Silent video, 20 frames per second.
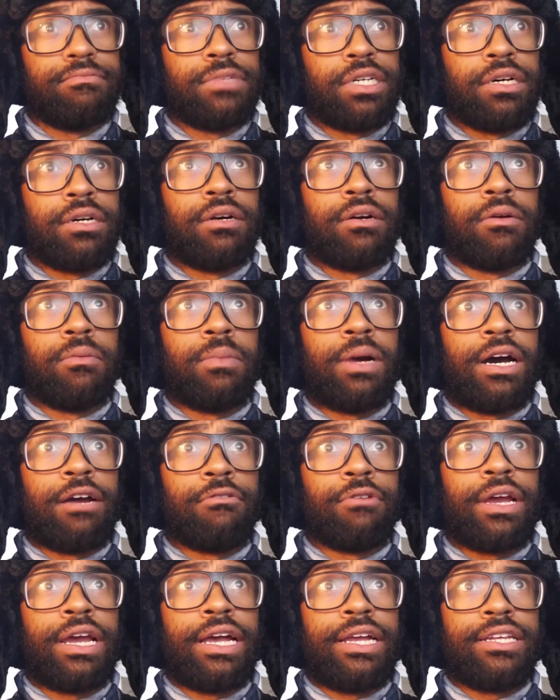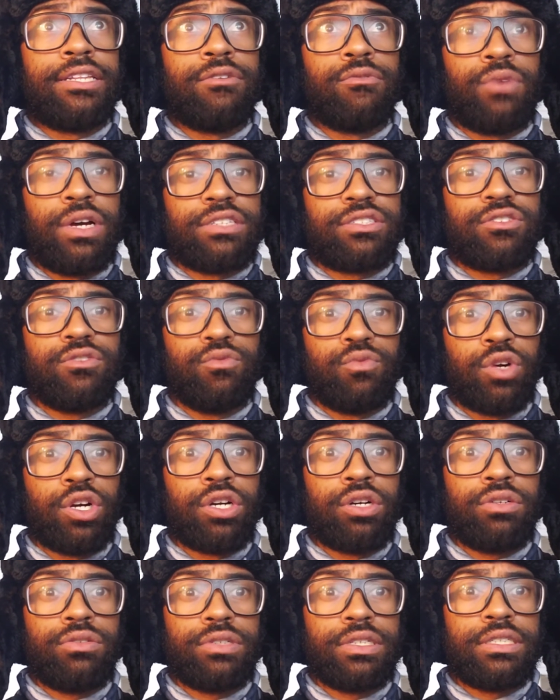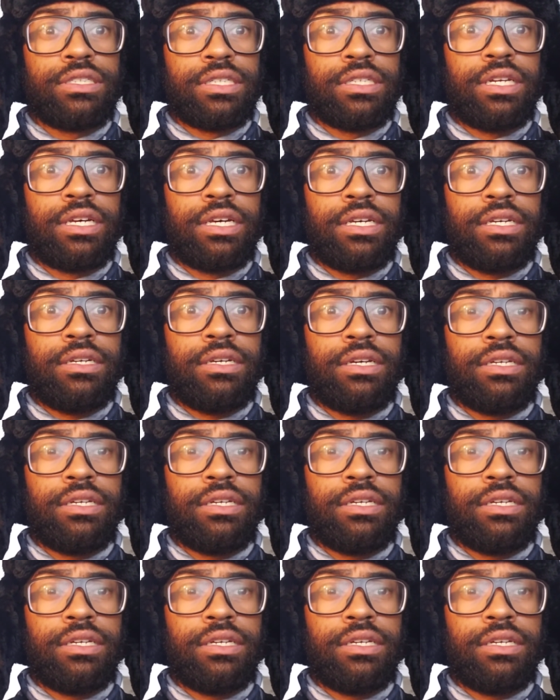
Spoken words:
Iran in the Western world is in a